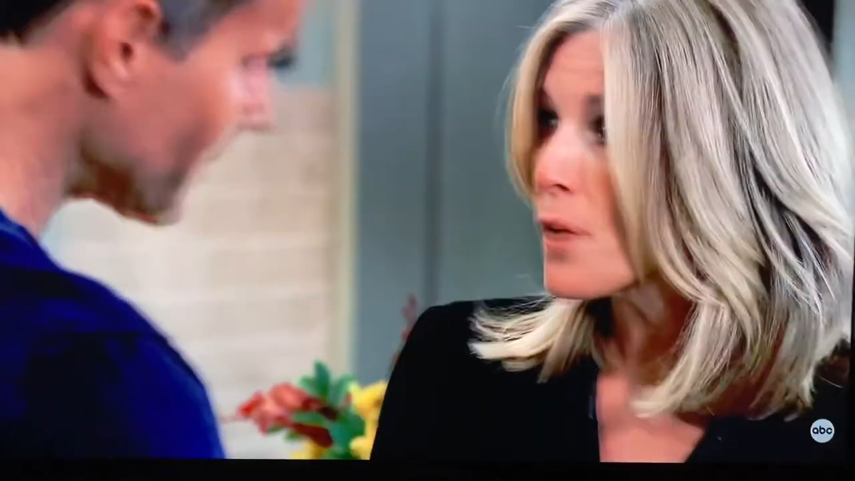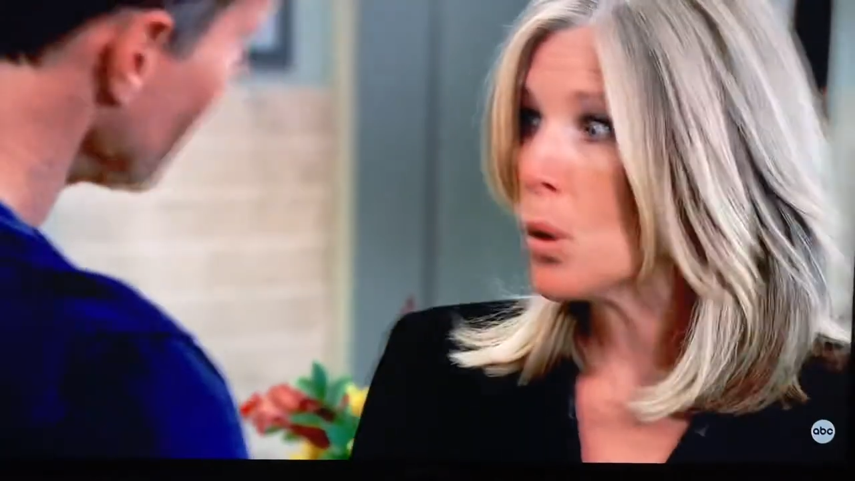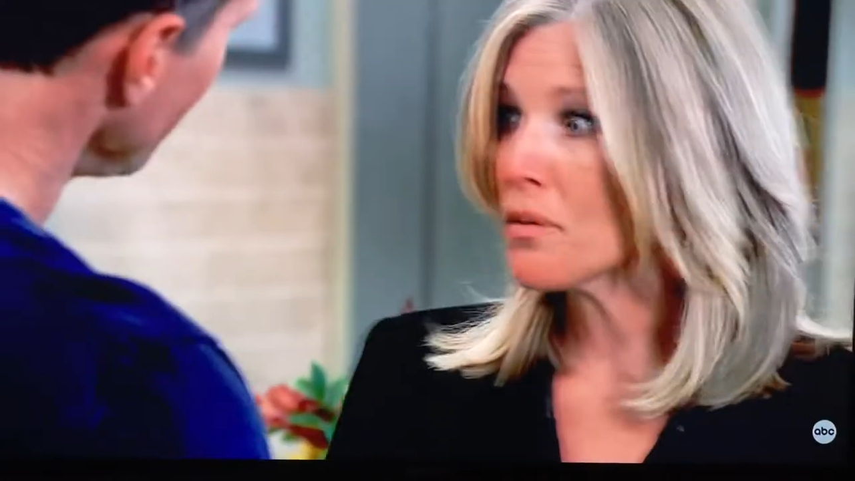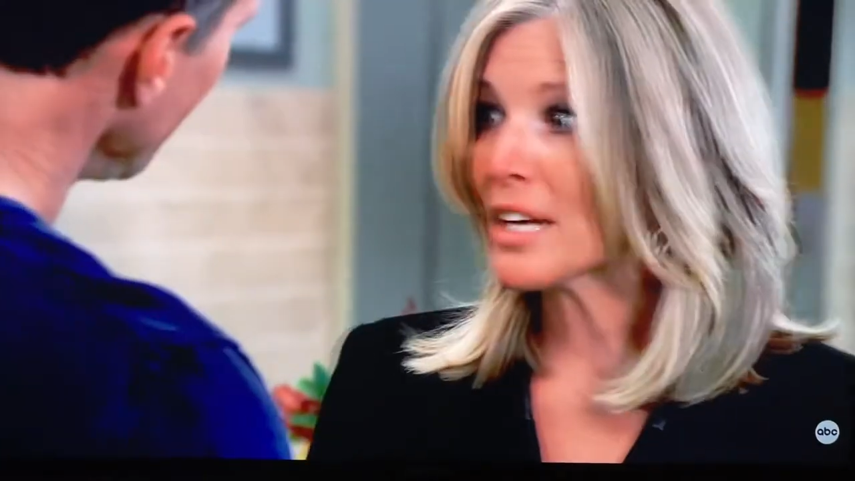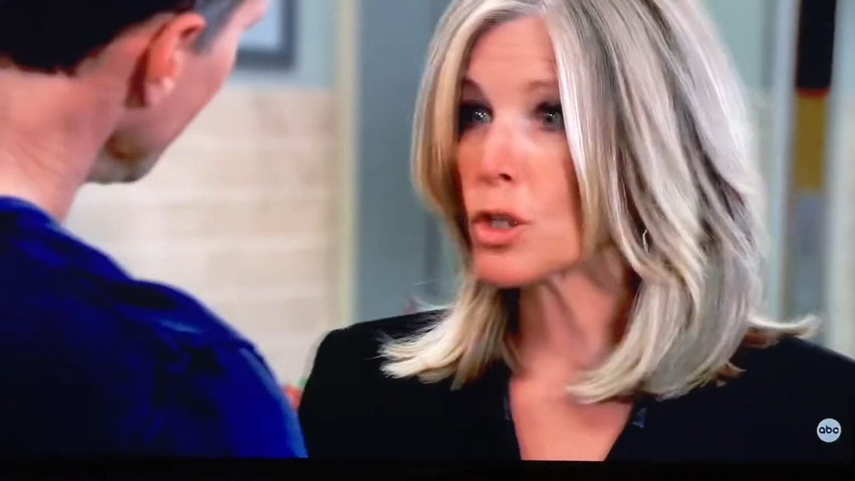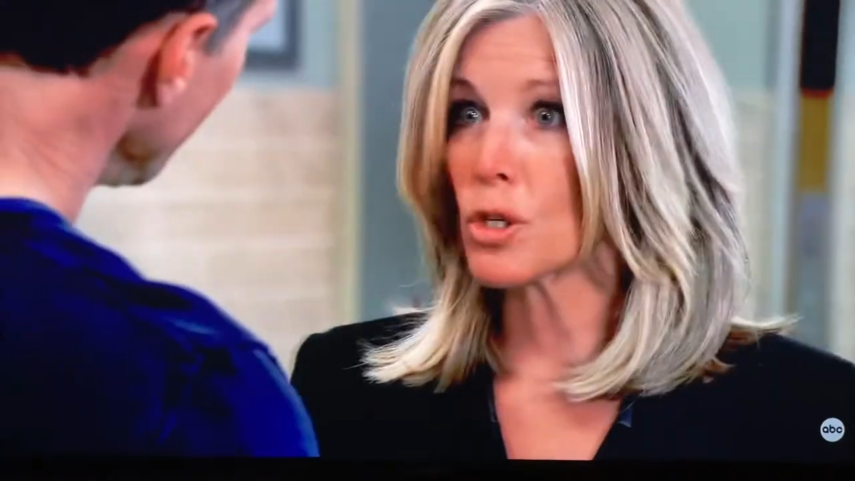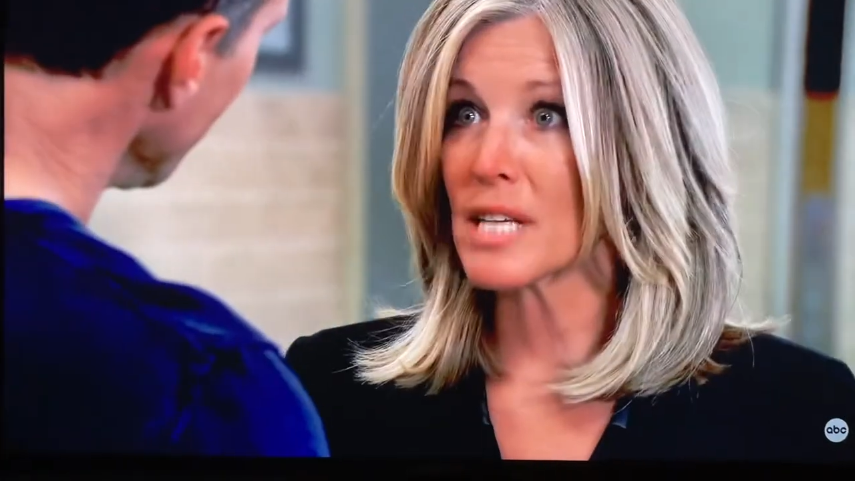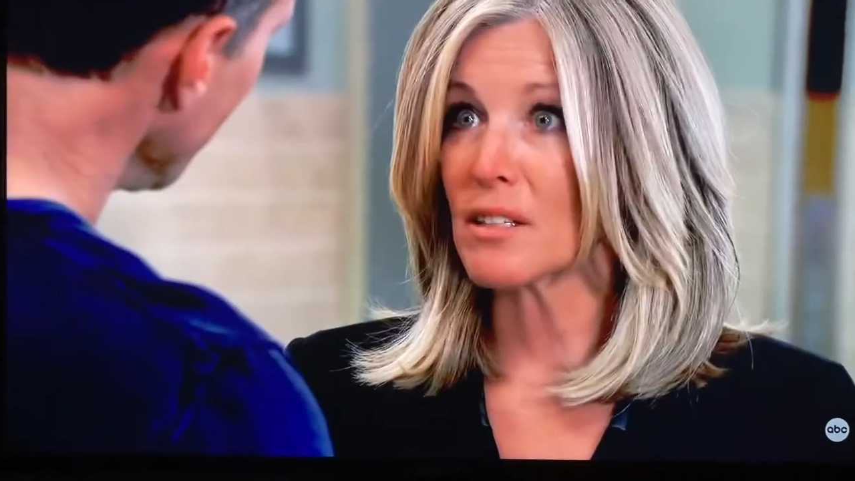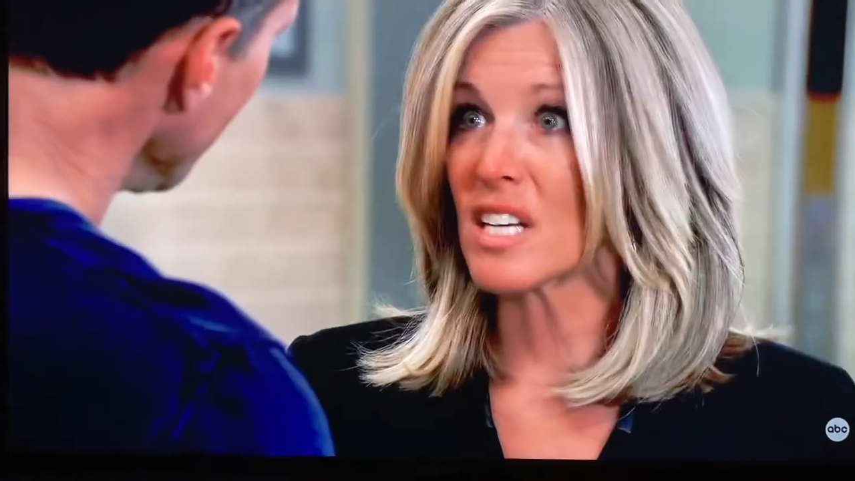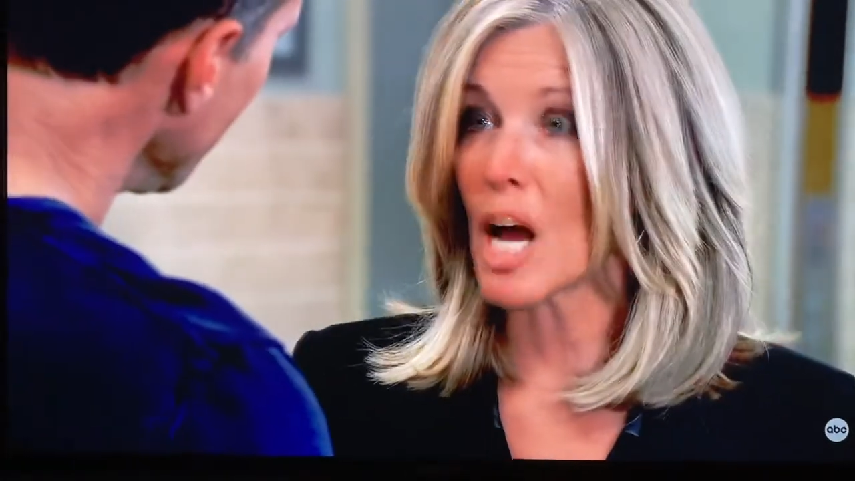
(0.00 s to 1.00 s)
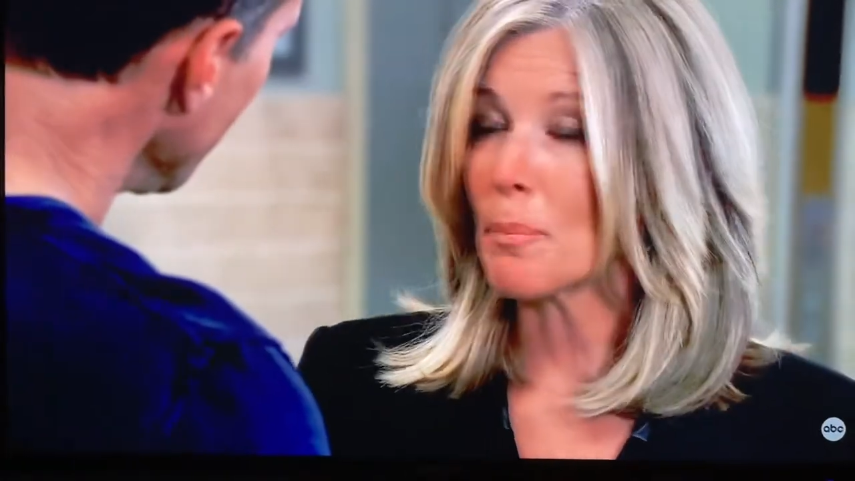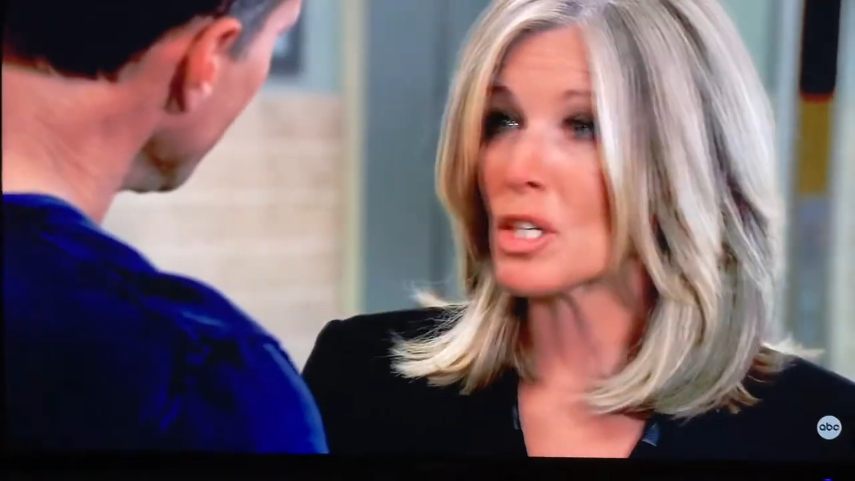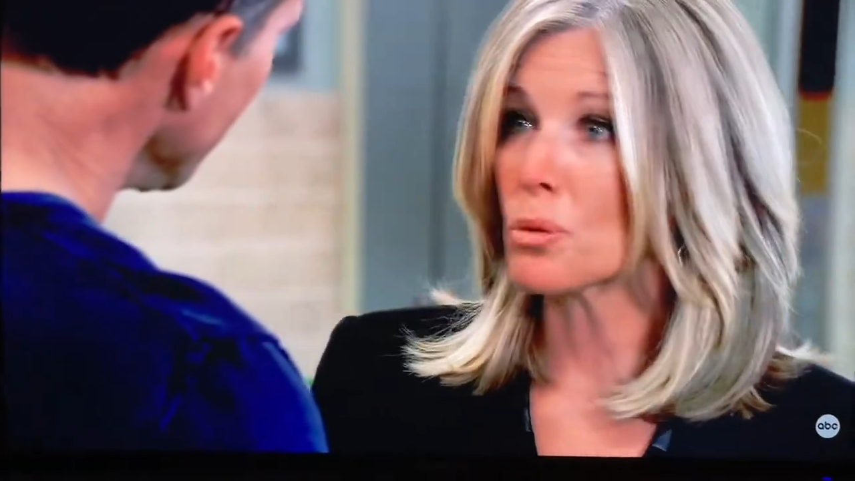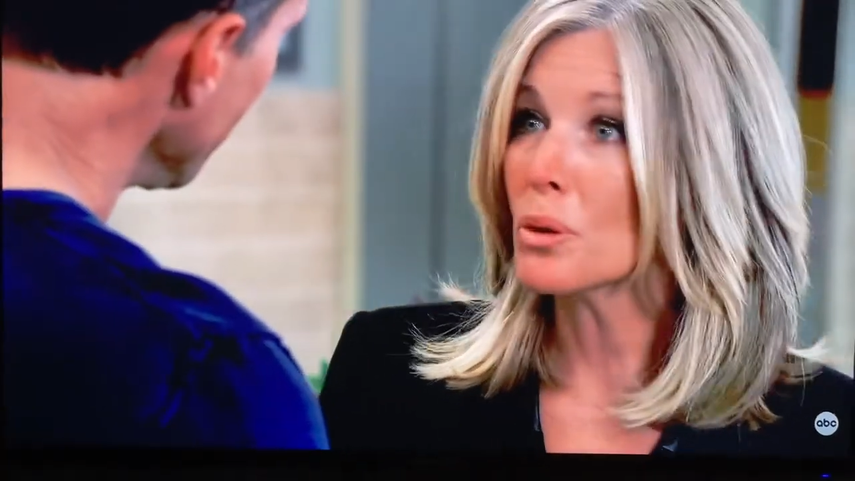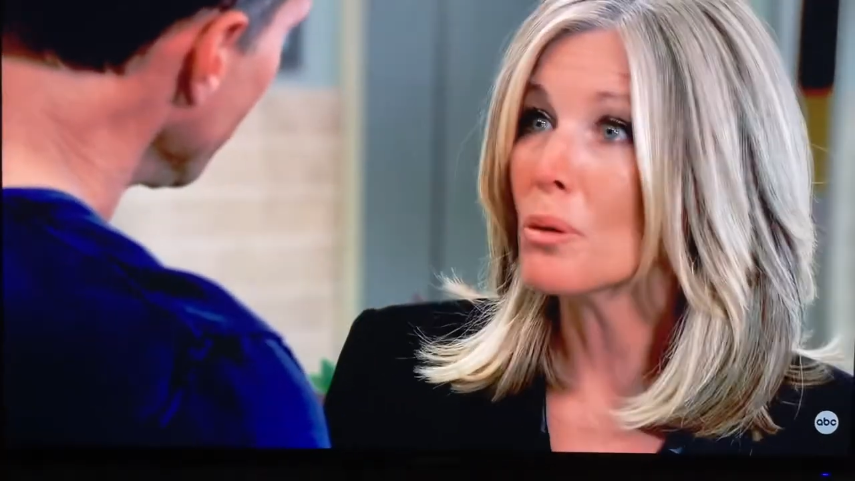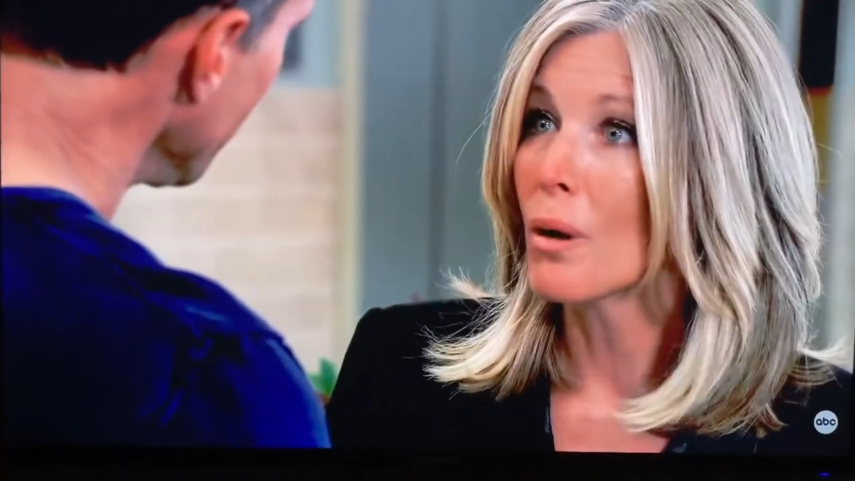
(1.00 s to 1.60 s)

whole thing turns out to not be true?